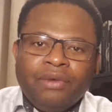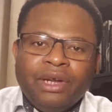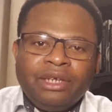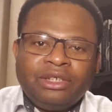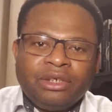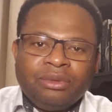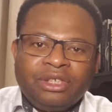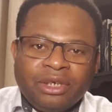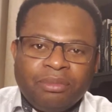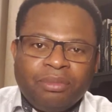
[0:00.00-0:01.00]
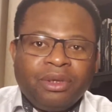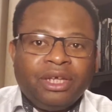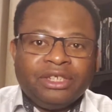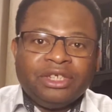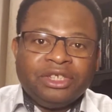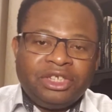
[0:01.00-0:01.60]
relationship is a